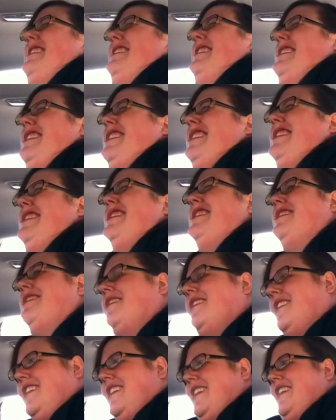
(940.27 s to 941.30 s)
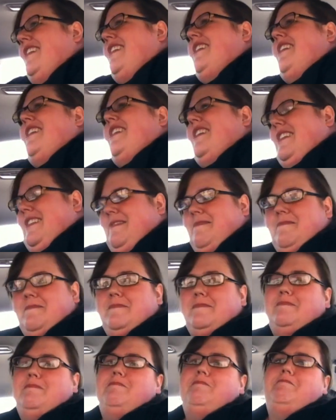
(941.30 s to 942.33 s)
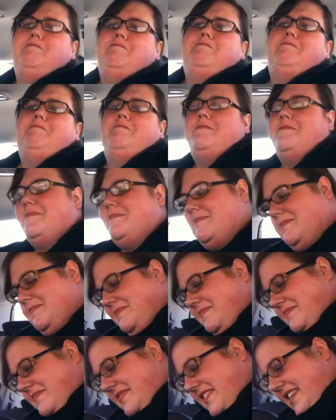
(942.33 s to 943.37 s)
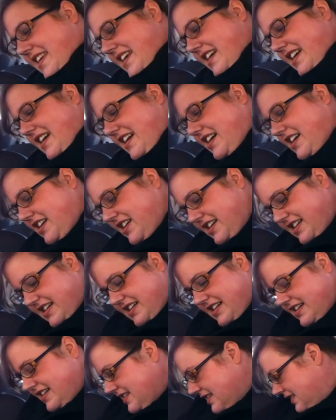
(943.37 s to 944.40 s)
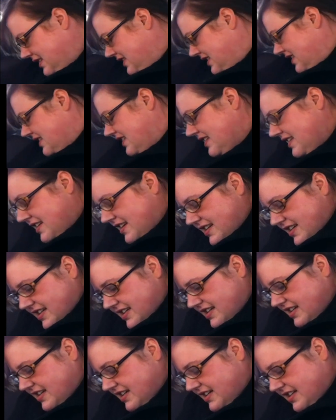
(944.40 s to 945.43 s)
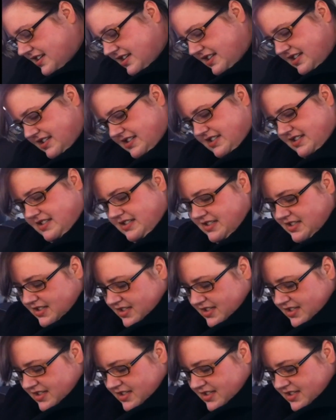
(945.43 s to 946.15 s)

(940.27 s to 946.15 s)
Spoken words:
Nobody speaks.